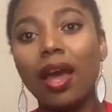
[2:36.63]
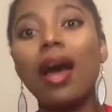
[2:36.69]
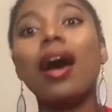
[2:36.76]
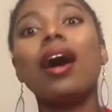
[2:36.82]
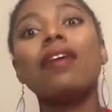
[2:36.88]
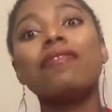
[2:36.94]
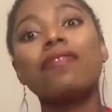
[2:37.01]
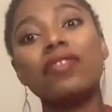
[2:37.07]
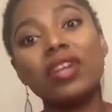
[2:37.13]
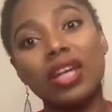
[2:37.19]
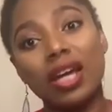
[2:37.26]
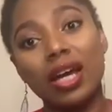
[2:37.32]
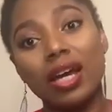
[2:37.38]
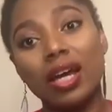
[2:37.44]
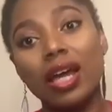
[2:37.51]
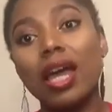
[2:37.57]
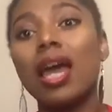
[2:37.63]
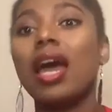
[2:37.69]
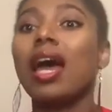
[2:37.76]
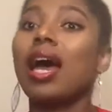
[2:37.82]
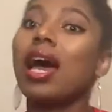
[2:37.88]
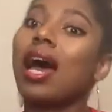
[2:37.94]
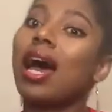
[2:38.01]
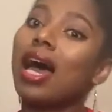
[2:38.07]
Africa
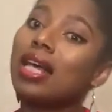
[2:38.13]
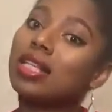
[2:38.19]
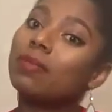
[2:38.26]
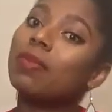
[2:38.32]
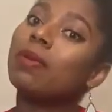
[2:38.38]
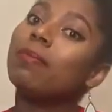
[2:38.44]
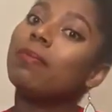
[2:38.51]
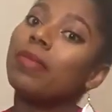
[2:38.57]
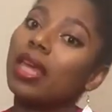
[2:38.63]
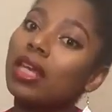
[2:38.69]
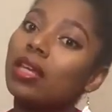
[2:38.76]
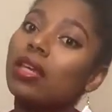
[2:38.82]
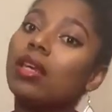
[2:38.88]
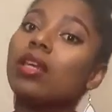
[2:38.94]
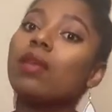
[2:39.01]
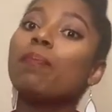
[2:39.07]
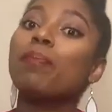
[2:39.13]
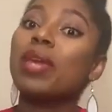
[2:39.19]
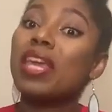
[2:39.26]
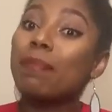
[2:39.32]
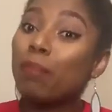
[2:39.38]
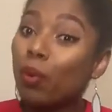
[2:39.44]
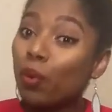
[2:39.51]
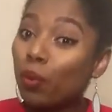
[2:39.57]
has been made, the
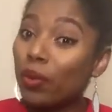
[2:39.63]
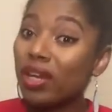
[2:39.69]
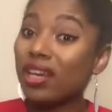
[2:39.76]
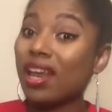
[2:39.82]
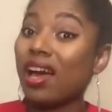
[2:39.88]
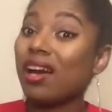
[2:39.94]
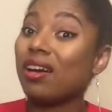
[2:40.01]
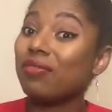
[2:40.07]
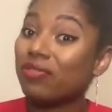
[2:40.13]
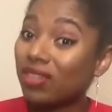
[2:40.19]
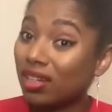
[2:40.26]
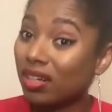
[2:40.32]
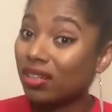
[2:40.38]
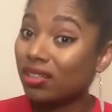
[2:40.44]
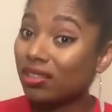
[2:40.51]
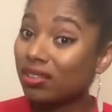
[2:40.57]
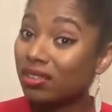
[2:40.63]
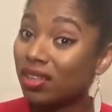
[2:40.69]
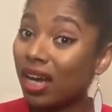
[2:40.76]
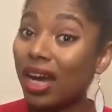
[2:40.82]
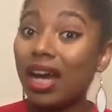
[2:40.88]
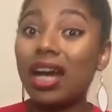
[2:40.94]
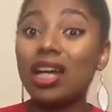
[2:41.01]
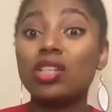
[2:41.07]
people in Africa
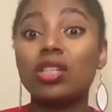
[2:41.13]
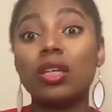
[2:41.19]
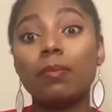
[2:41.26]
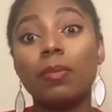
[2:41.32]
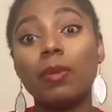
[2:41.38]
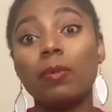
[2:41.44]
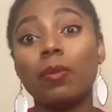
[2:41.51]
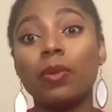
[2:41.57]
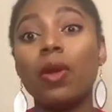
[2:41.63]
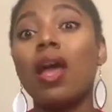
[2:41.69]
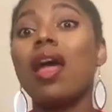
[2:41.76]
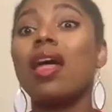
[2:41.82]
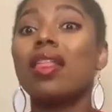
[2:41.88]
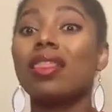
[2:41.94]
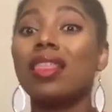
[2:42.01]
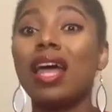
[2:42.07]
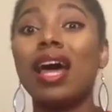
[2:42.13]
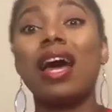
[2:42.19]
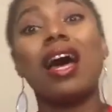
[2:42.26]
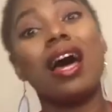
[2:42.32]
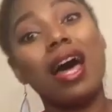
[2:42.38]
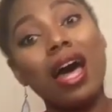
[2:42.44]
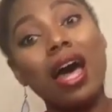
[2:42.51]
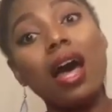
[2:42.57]
are actually the people that
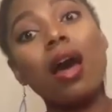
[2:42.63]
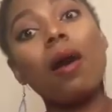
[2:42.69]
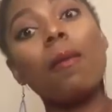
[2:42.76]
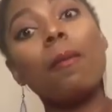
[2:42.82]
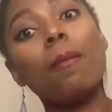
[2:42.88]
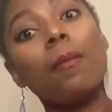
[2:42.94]
are,